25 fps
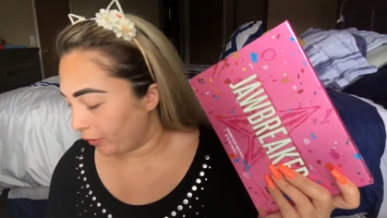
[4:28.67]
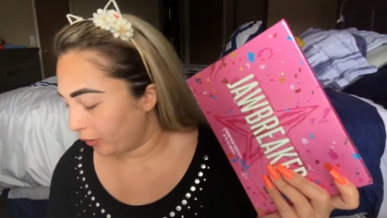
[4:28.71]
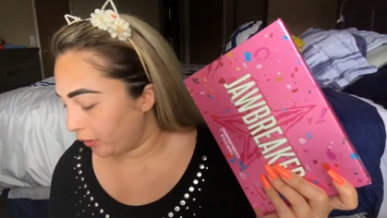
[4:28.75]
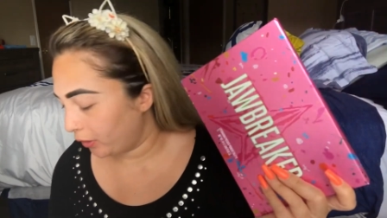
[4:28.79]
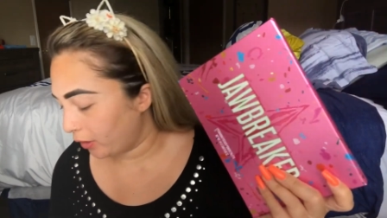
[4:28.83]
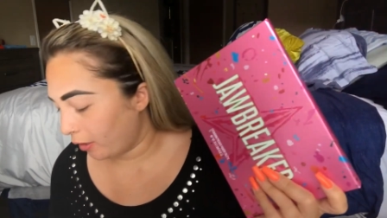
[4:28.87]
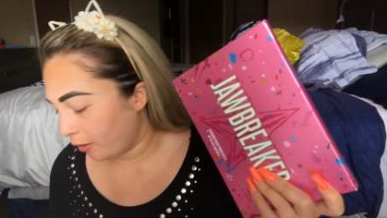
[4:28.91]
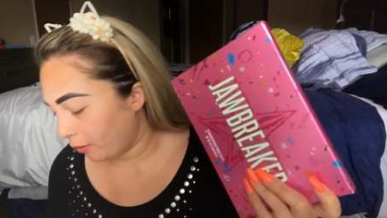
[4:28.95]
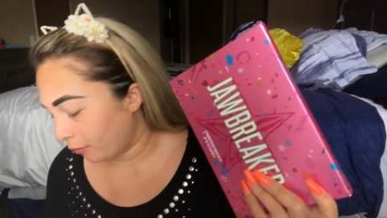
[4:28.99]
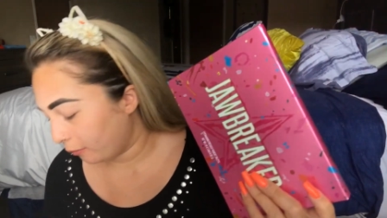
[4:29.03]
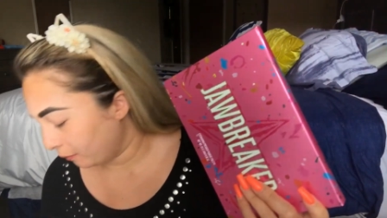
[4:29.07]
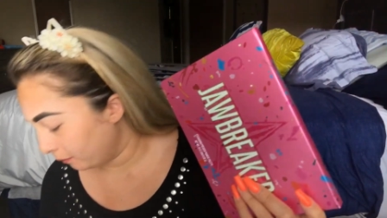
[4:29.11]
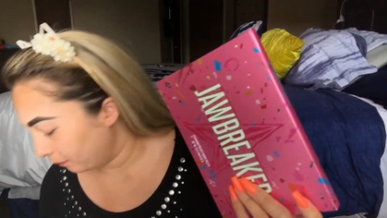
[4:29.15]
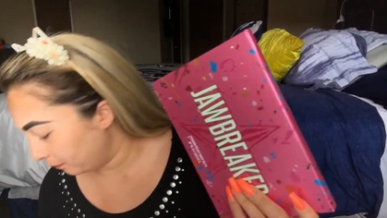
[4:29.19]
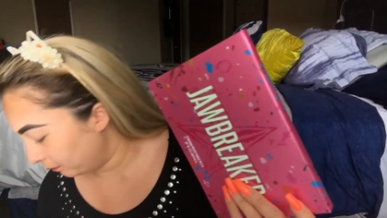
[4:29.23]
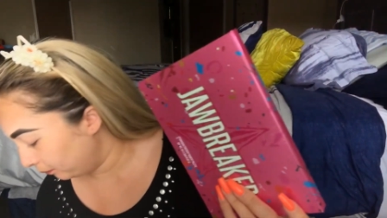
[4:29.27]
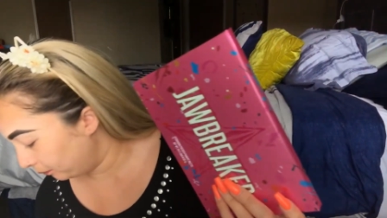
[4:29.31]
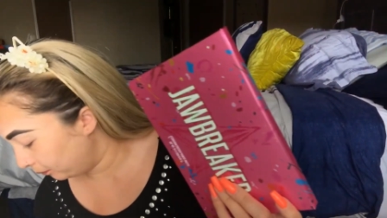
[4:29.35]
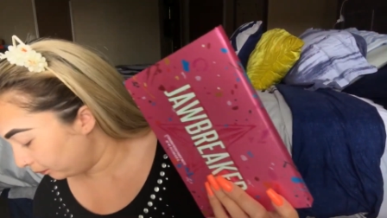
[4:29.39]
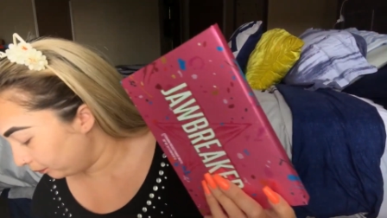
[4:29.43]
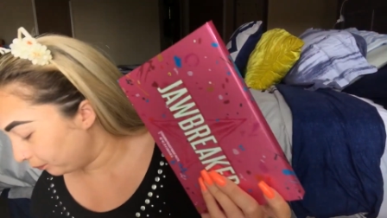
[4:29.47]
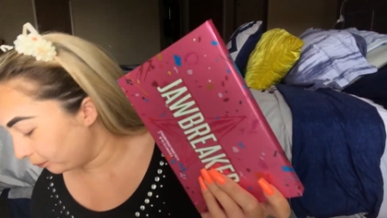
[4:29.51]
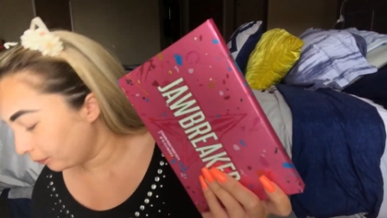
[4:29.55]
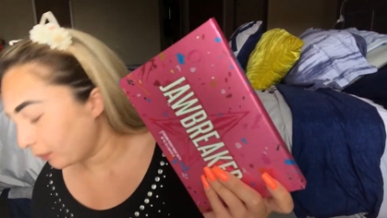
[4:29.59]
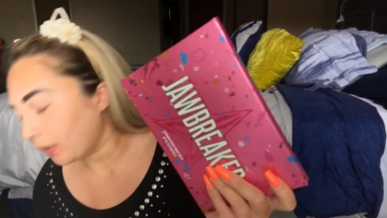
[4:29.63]
So if
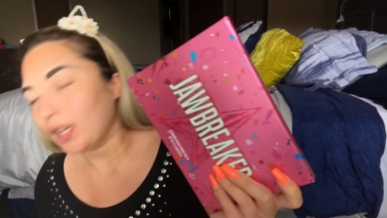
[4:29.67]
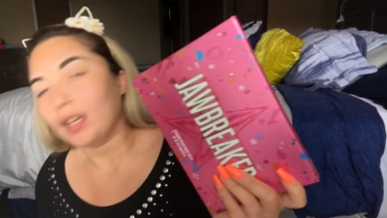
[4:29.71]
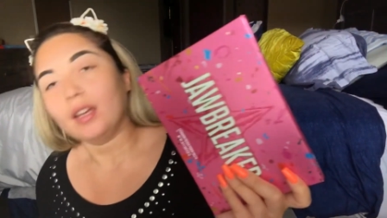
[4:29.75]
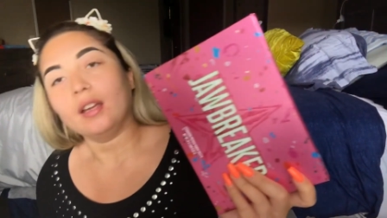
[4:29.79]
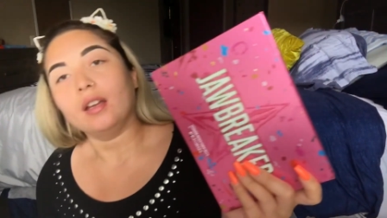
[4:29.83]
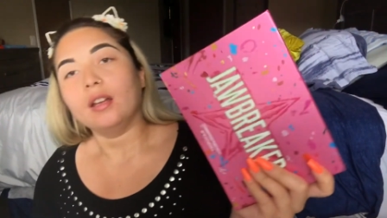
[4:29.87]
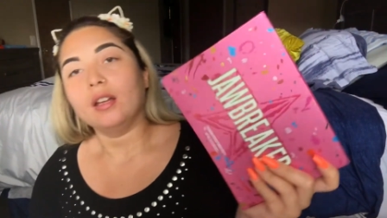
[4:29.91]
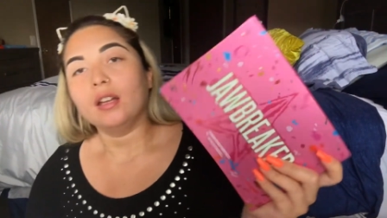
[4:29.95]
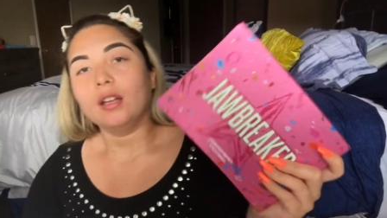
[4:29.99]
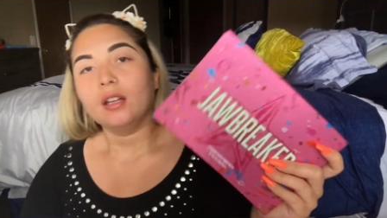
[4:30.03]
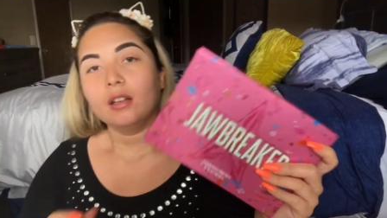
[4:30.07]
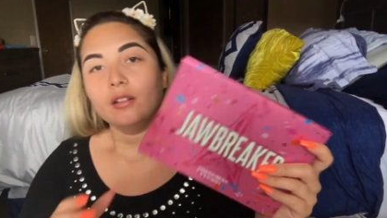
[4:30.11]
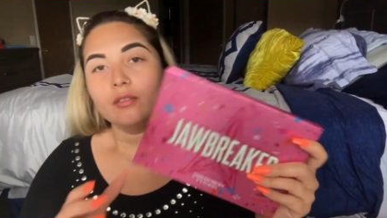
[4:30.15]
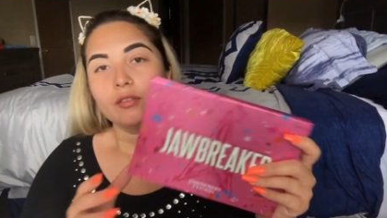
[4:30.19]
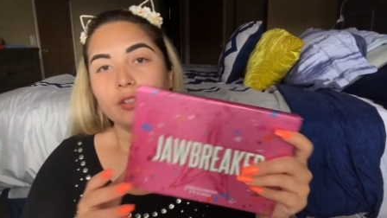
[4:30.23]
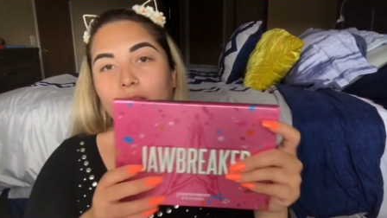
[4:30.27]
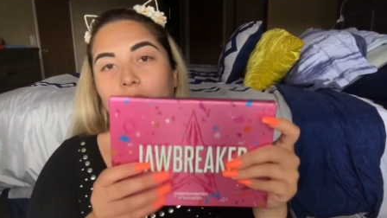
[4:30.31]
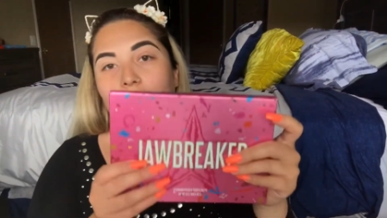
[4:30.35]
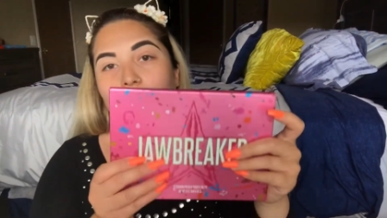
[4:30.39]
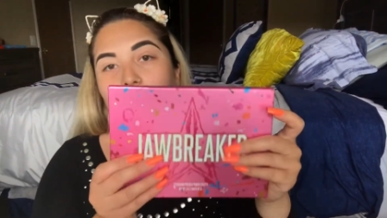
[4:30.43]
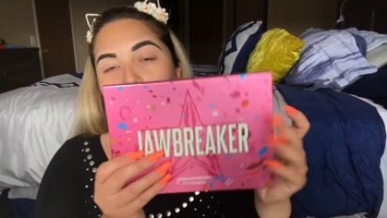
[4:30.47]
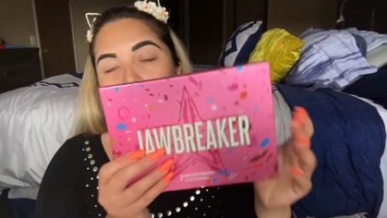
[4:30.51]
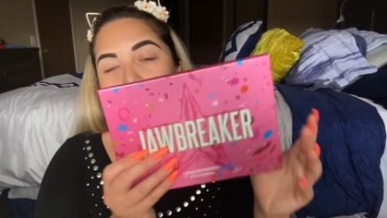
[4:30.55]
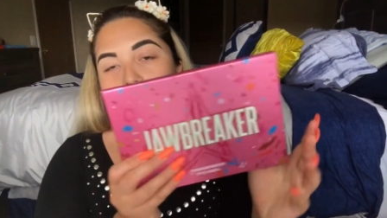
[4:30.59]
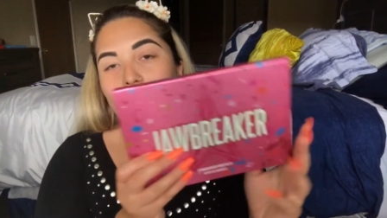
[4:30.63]
you
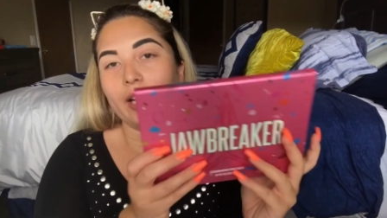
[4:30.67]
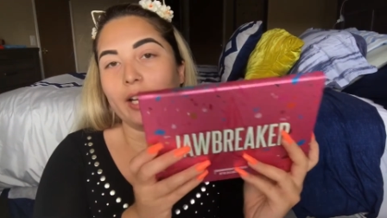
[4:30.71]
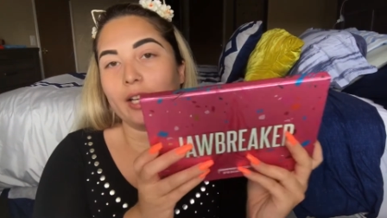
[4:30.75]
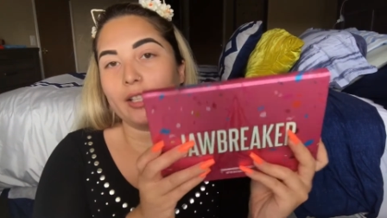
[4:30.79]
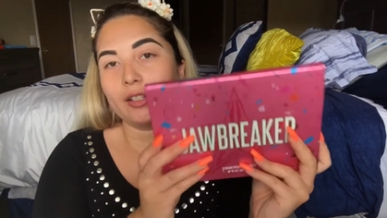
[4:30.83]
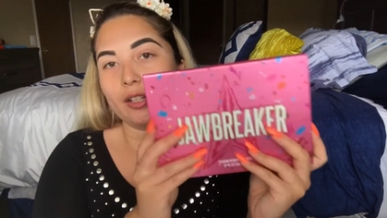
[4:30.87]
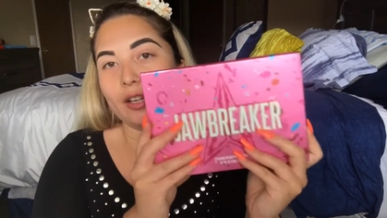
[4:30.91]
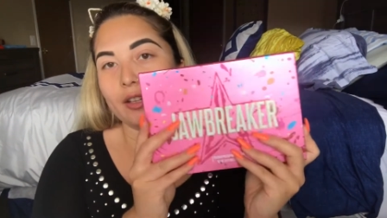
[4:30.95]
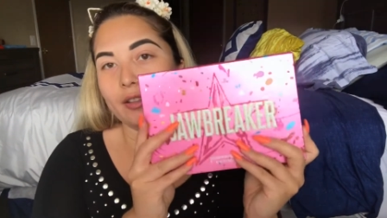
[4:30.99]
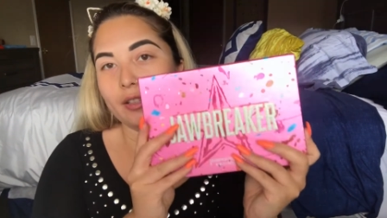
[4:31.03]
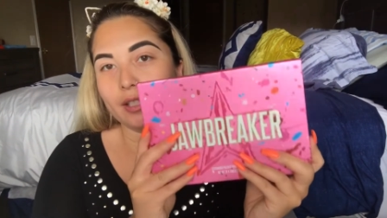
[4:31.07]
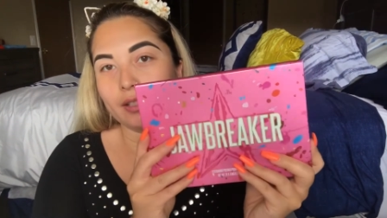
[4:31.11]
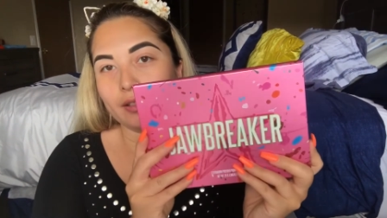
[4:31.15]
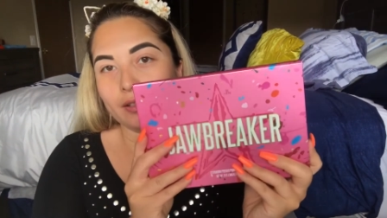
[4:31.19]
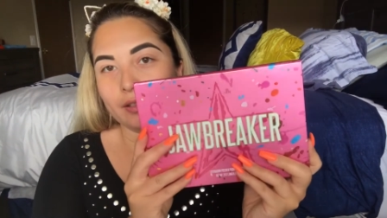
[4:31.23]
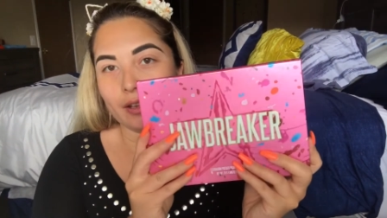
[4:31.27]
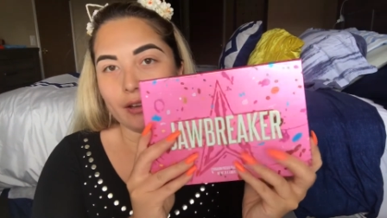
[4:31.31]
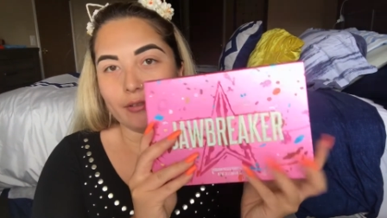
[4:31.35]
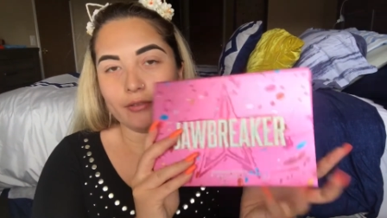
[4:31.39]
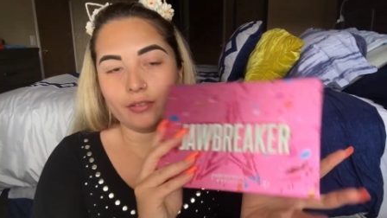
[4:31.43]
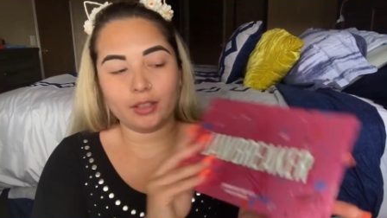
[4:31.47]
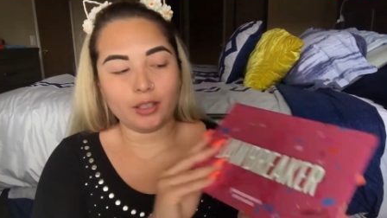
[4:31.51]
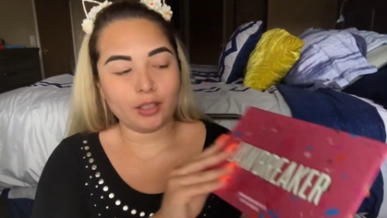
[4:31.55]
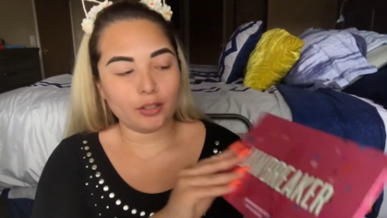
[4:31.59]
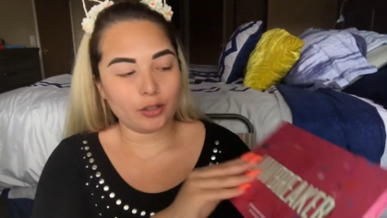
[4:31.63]
can get your hands on this,
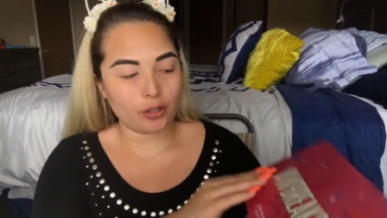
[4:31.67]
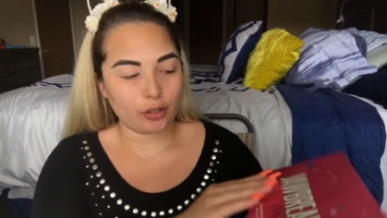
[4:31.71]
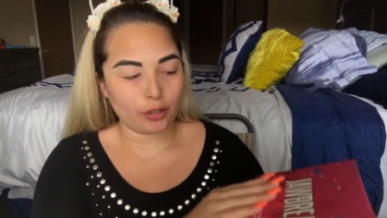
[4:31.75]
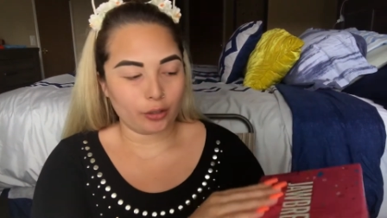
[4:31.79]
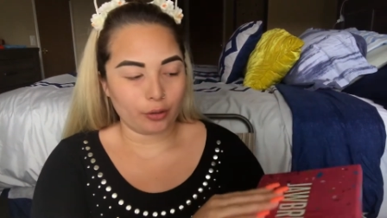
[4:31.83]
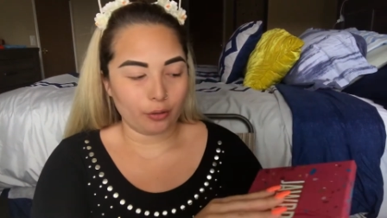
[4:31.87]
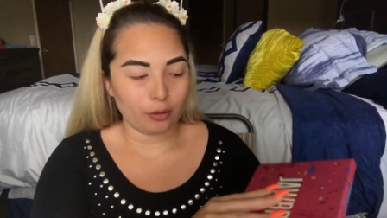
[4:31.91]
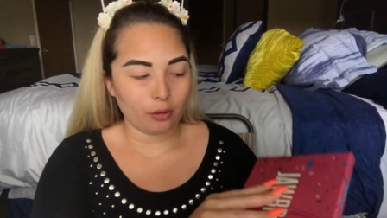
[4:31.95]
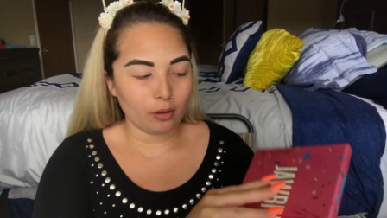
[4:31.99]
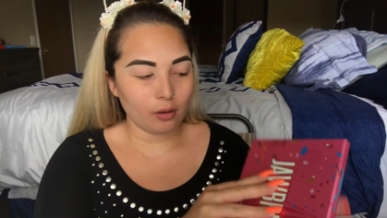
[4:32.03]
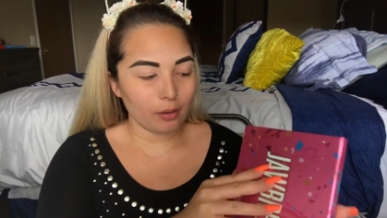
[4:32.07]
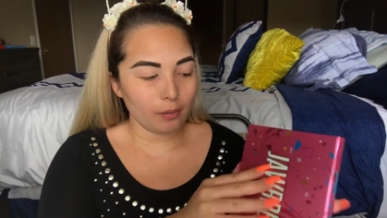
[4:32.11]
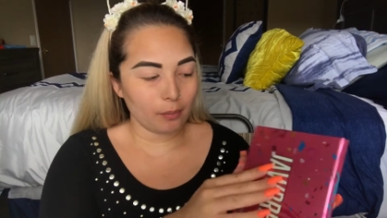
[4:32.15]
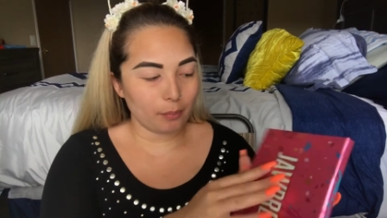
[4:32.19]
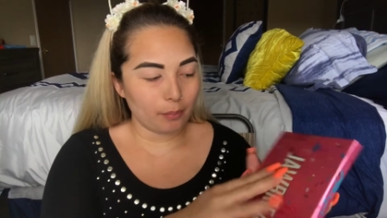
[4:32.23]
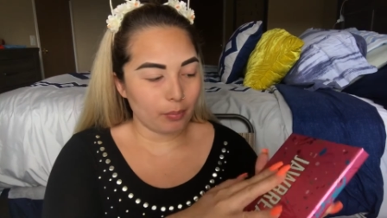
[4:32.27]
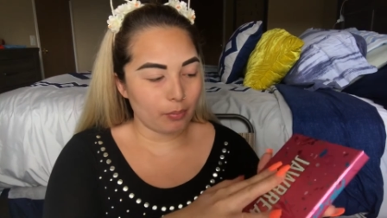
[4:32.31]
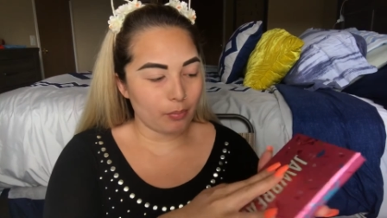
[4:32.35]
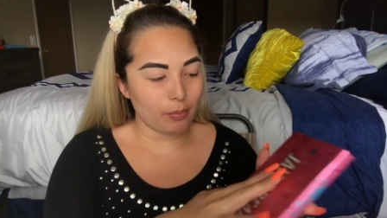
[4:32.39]
definitely do.